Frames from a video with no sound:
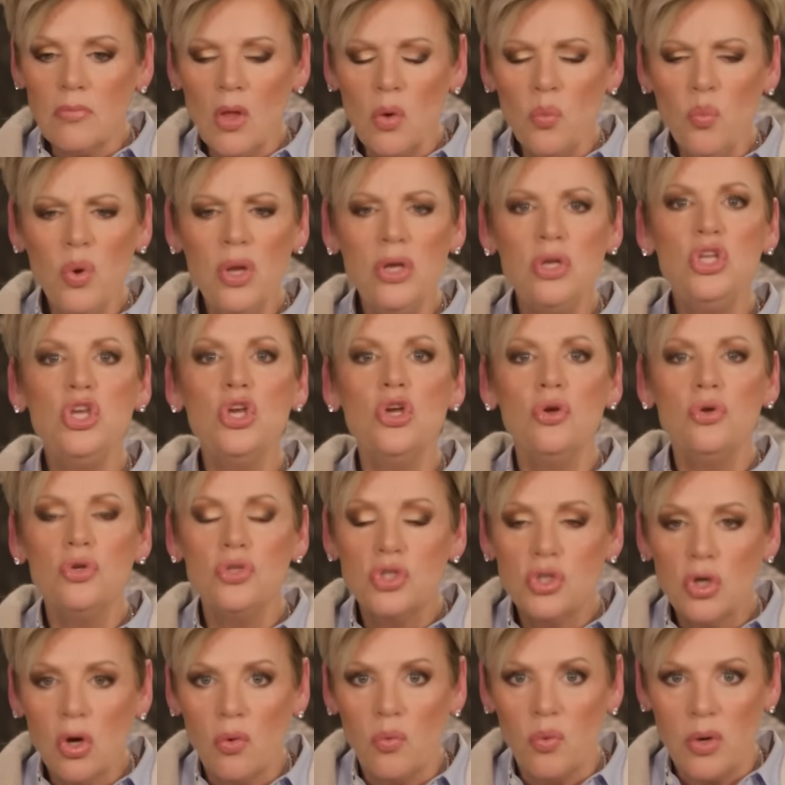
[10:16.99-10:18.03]
When you
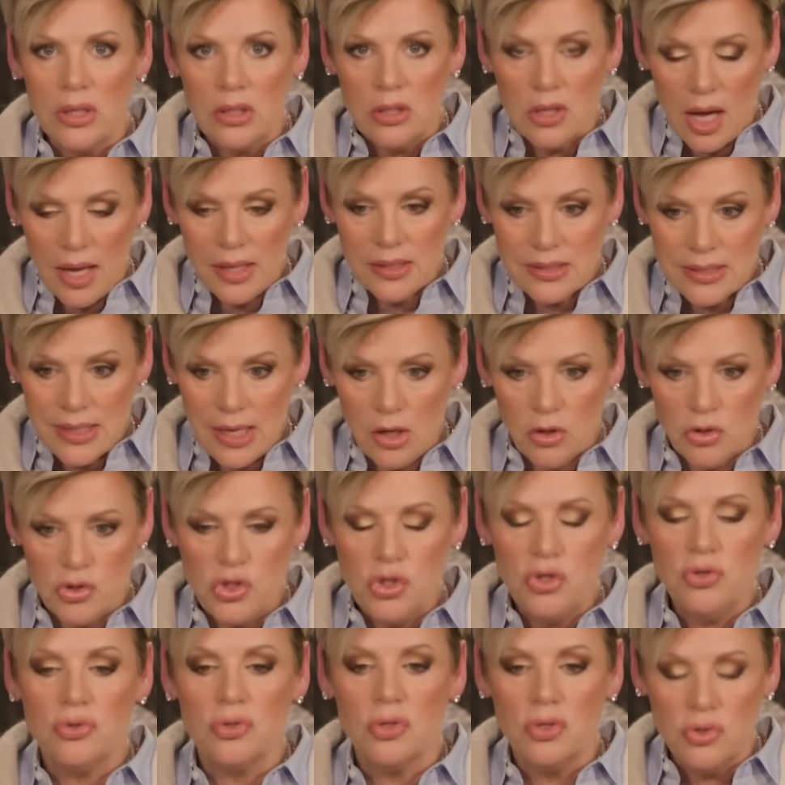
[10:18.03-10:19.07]
when God tells
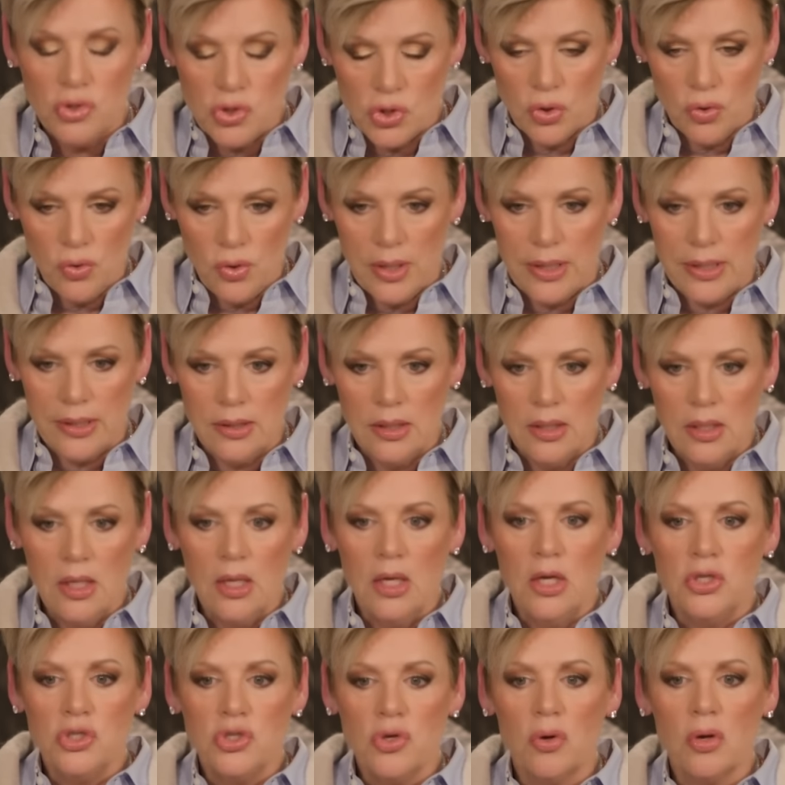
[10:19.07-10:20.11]
you to join
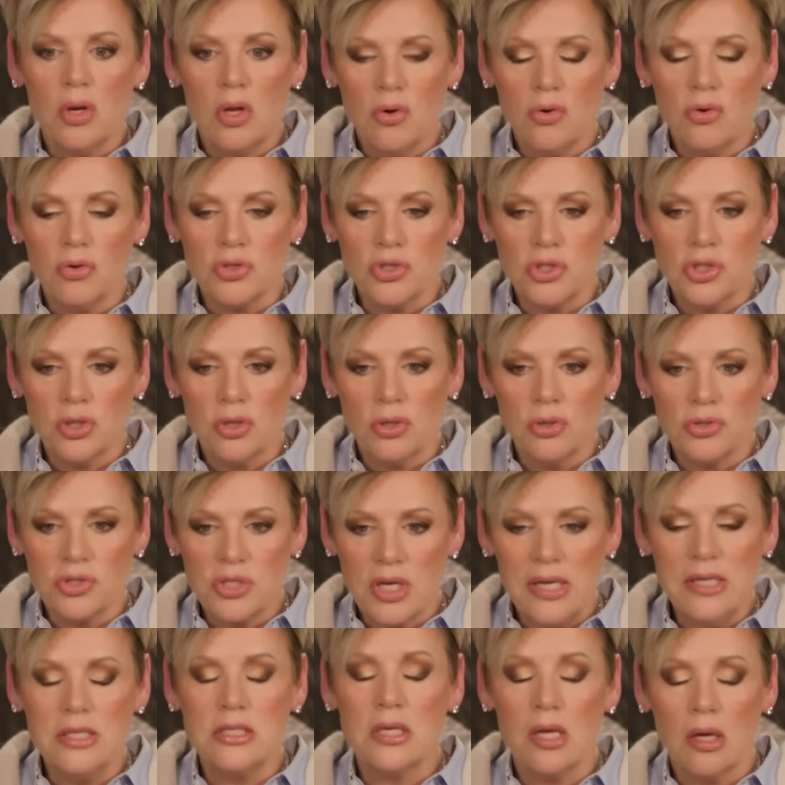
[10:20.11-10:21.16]
to a local church,
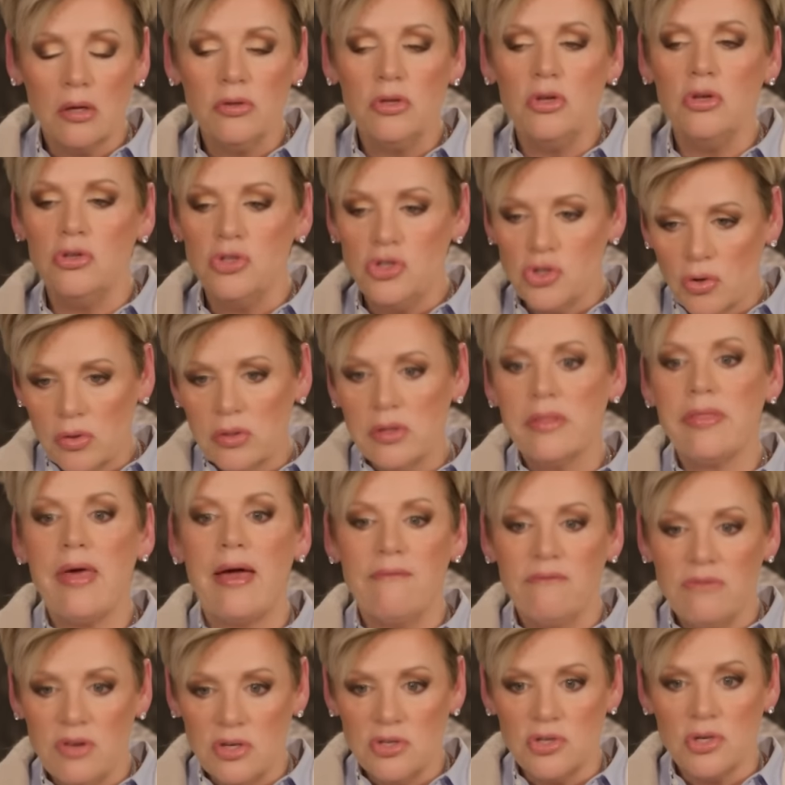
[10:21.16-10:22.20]
he's telling you join to
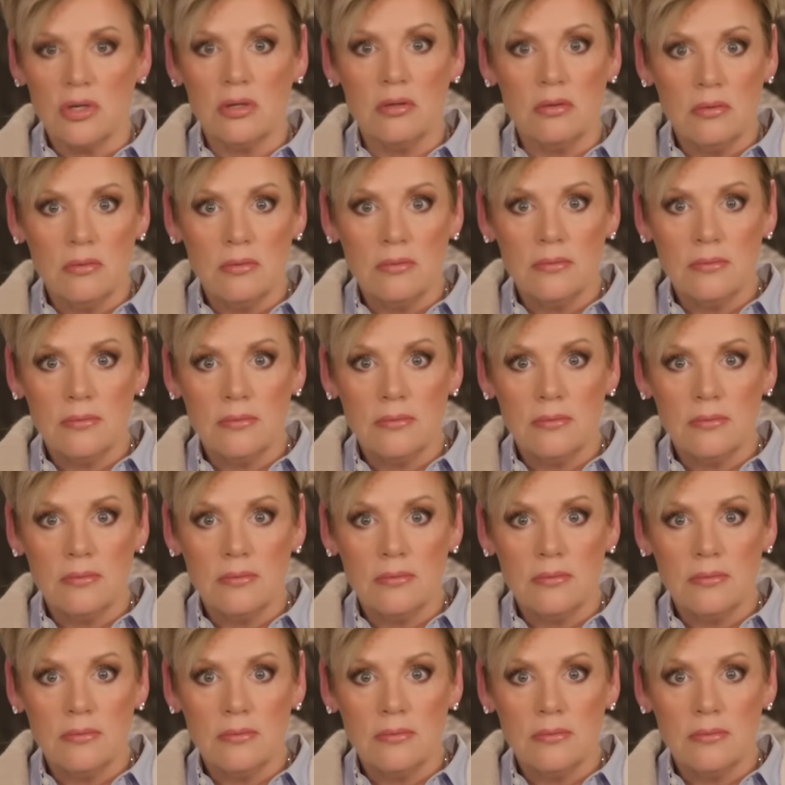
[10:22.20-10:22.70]
that vision.